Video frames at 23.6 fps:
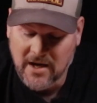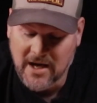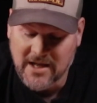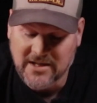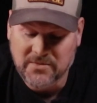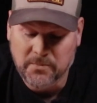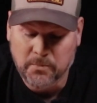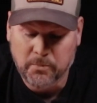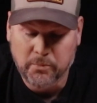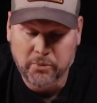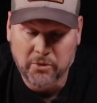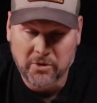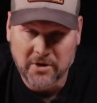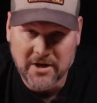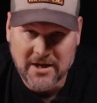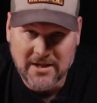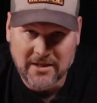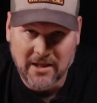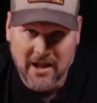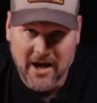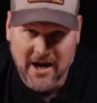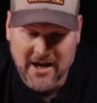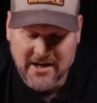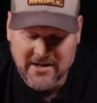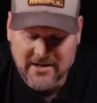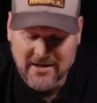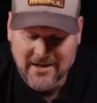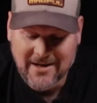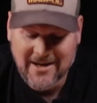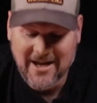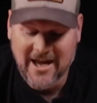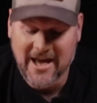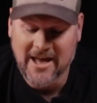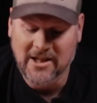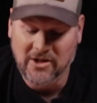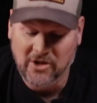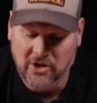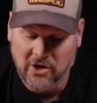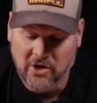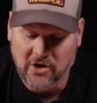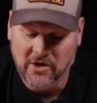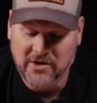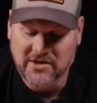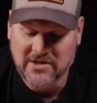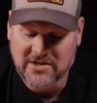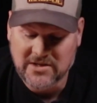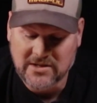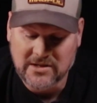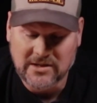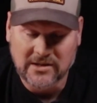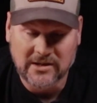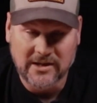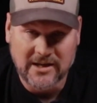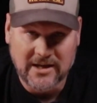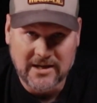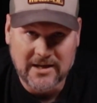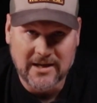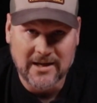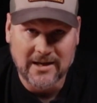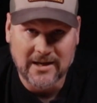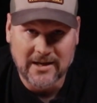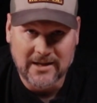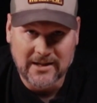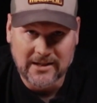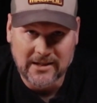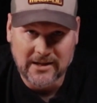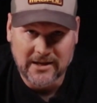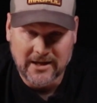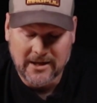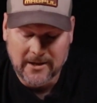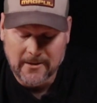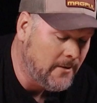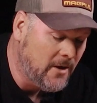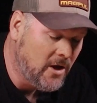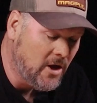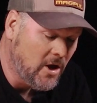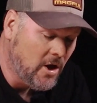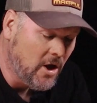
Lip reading: It's pretty light. It looks sleek and clean.